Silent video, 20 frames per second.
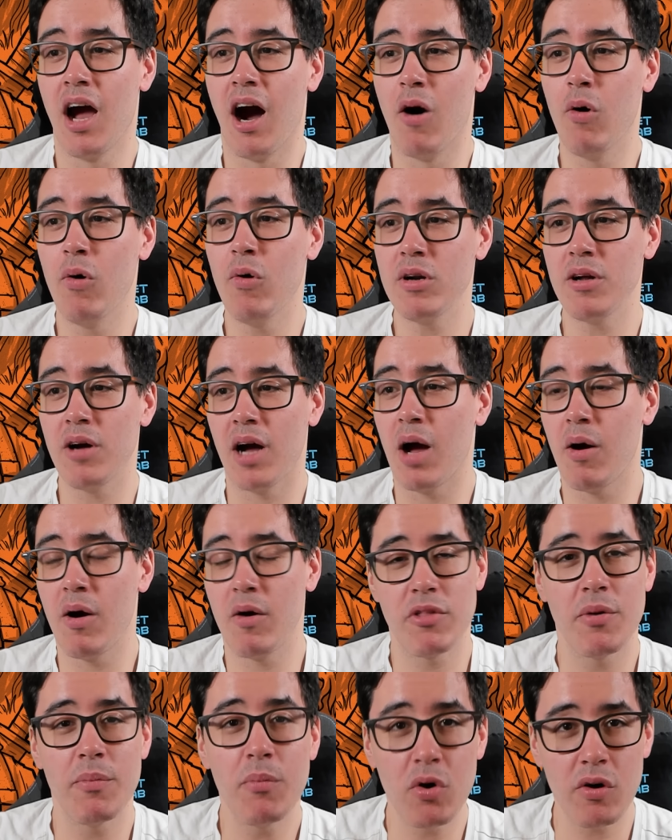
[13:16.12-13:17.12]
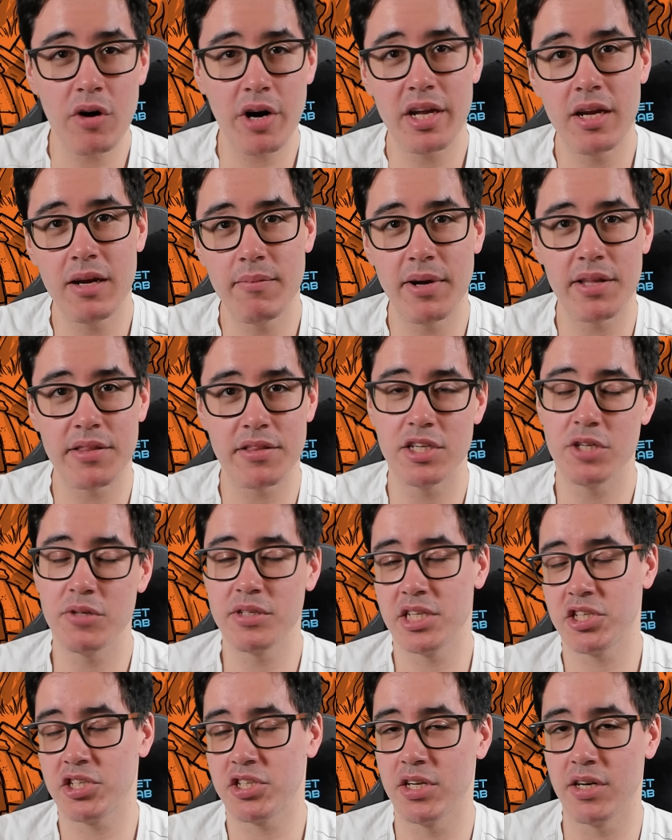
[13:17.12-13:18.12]
The more I hear about the new
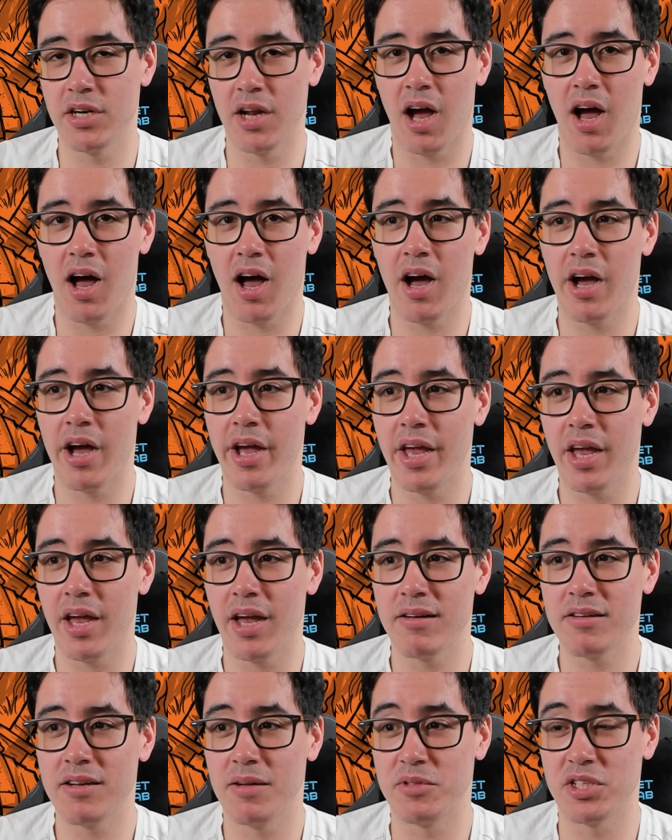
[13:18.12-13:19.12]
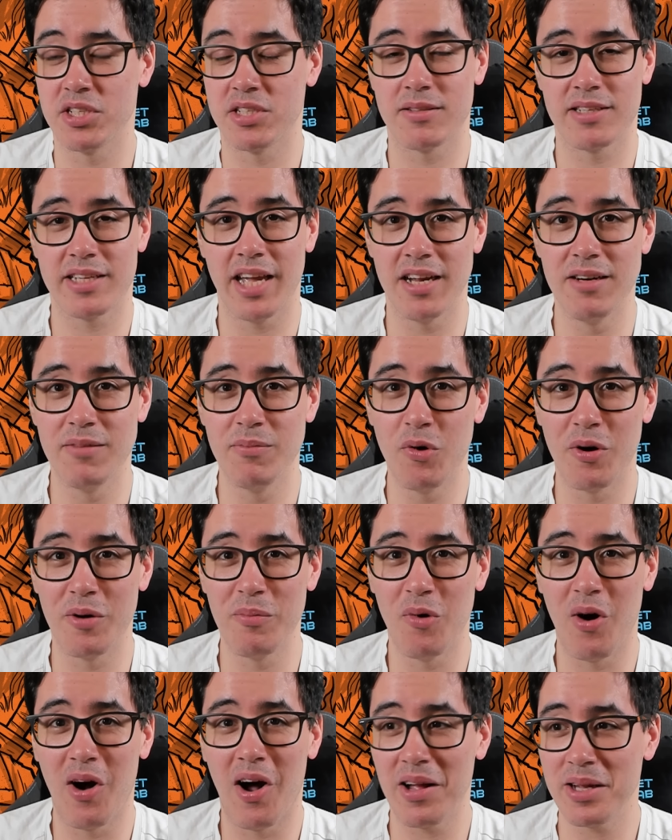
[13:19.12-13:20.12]
edition, I am just getting more and
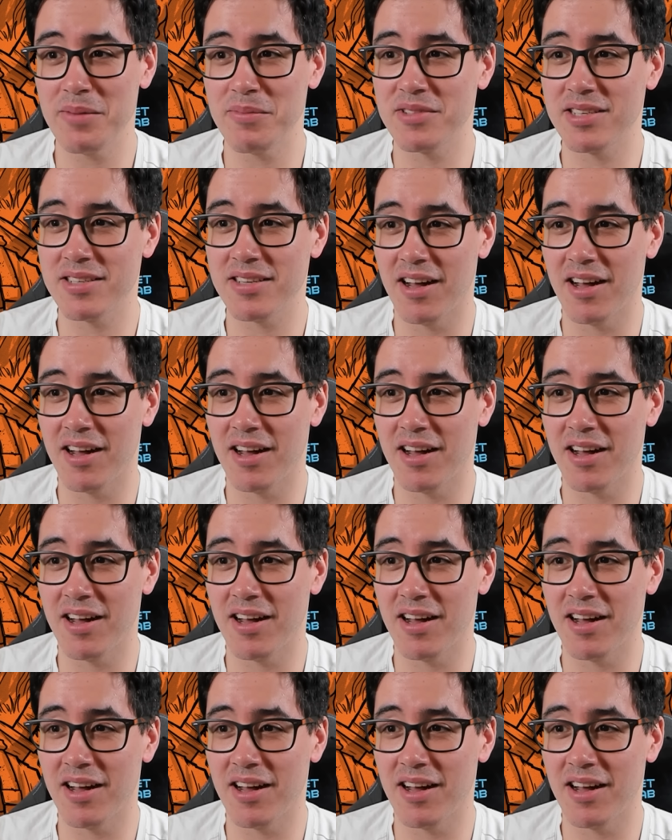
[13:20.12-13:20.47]
more hyped.